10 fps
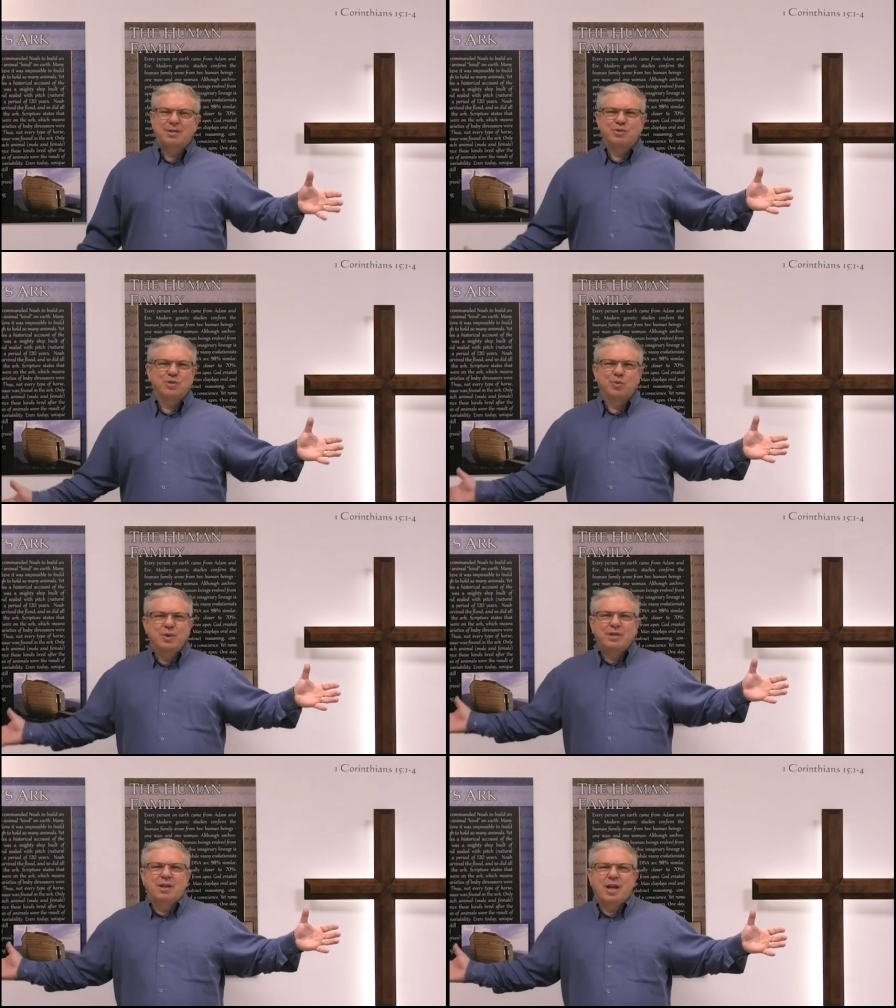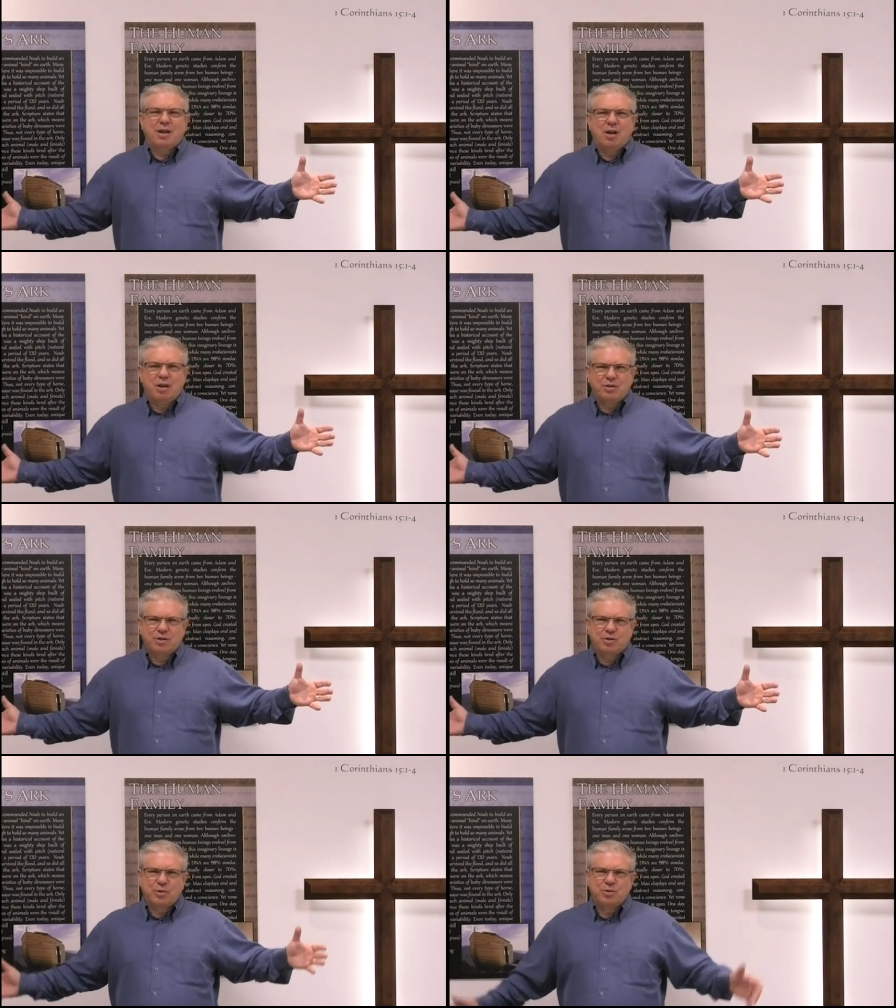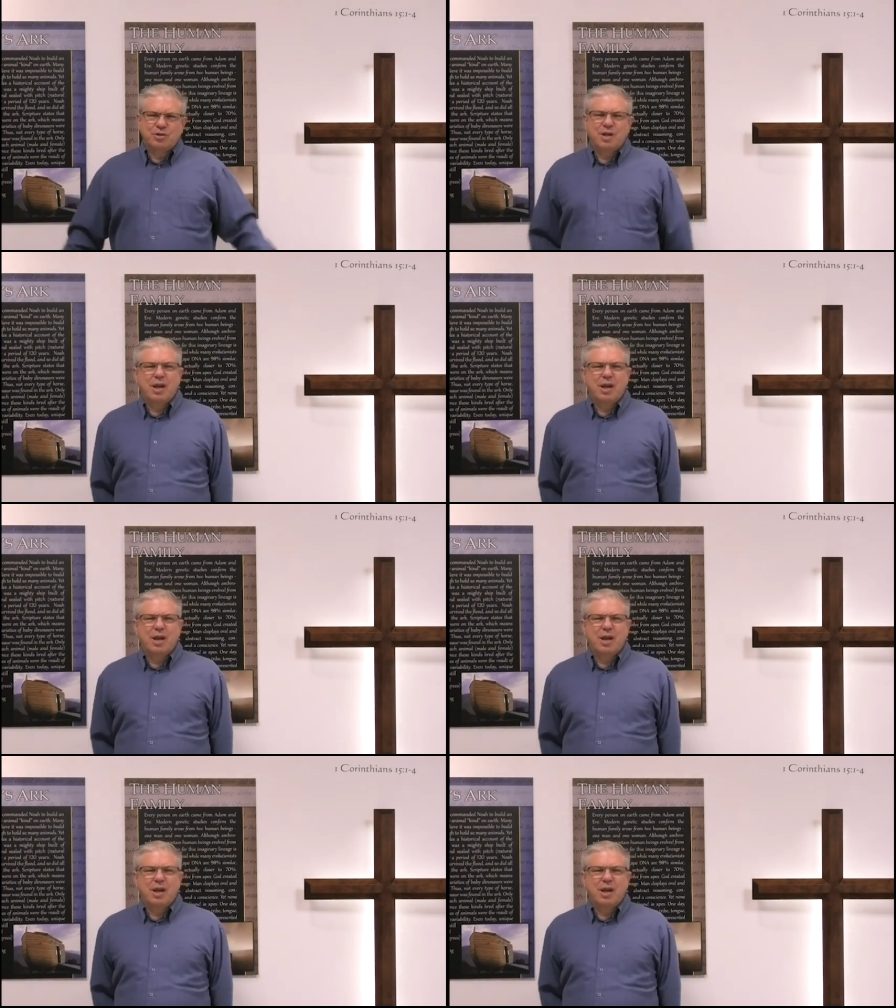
Is there's a reason God calls us soldiers?